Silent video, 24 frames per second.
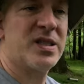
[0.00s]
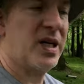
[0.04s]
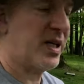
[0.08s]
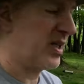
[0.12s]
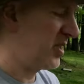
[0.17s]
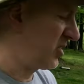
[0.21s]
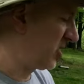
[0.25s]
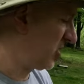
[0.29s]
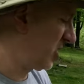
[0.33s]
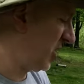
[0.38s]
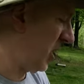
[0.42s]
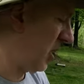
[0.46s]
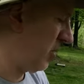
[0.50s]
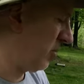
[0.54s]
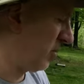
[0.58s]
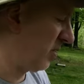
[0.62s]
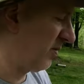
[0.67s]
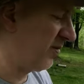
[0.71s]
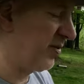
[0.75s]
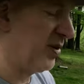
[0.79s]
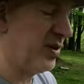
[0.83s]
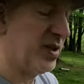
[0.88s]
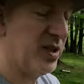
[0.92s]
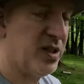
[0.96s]
second
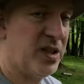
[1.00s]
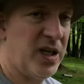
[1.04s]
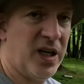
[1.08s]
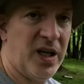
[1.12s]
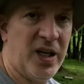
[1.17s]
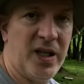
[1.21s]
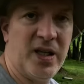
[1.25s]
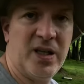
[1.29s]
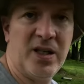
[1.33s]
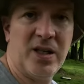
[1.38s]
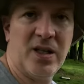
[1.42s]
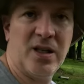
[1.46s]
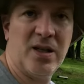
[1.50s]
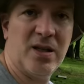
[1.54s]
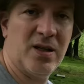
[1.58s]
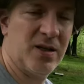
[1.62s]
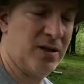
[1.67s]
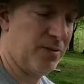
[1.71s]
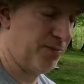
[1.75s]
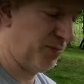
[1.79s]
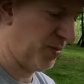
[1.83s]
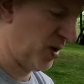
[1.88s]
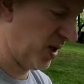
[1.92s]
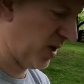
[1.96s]
shower for the day.
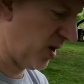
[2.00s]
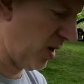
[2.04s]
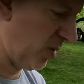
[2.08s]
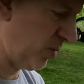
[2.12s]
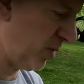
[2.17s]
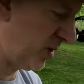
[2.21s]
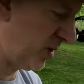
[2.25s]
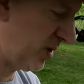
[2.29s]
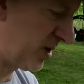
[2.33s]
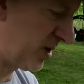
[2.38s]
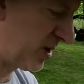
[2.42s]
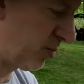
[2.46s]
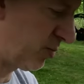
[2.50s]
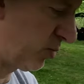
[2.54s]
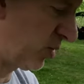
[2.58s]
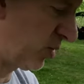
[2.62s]
I got one this